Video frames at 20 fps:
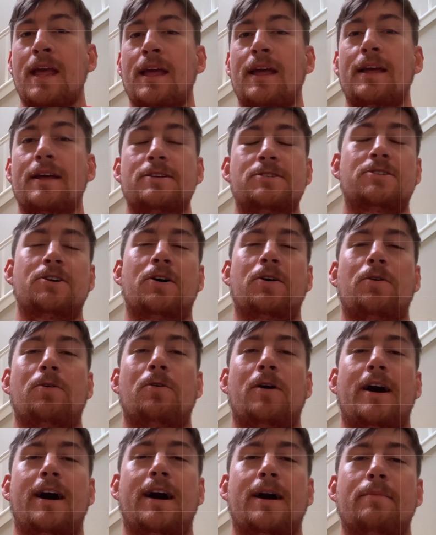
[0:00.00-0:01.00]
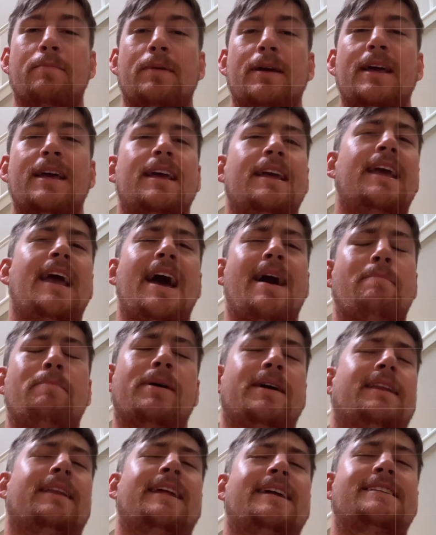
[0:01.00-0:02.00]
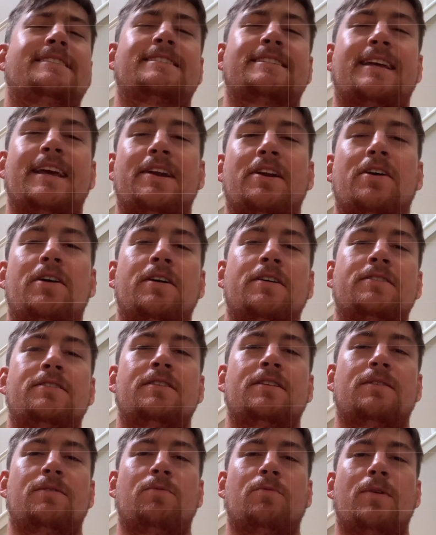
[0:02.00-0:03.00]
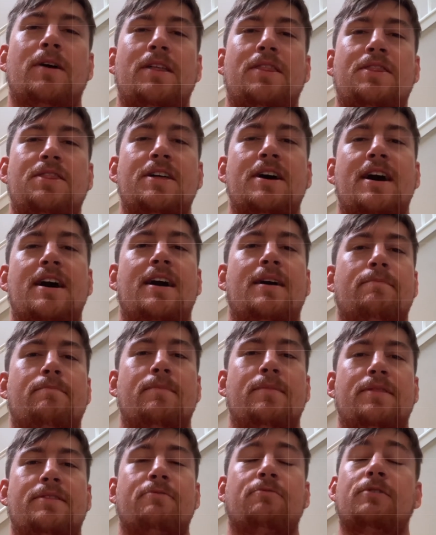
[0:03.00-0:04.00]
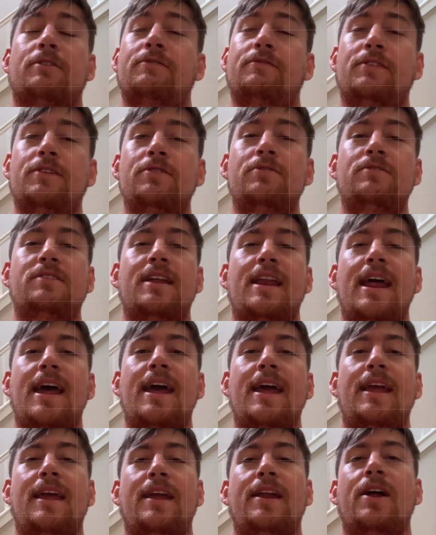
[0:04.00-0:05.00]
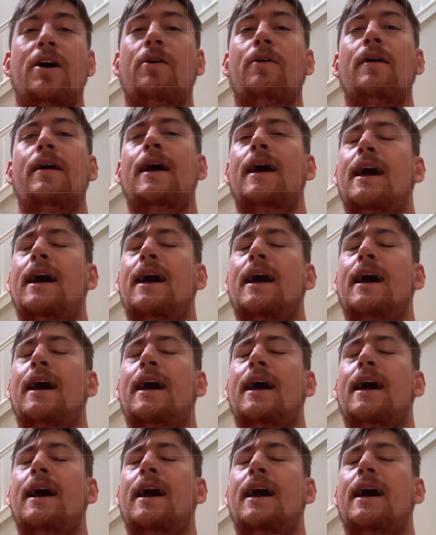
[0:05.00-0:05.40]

So yeah, but let's get on with the review today. You know,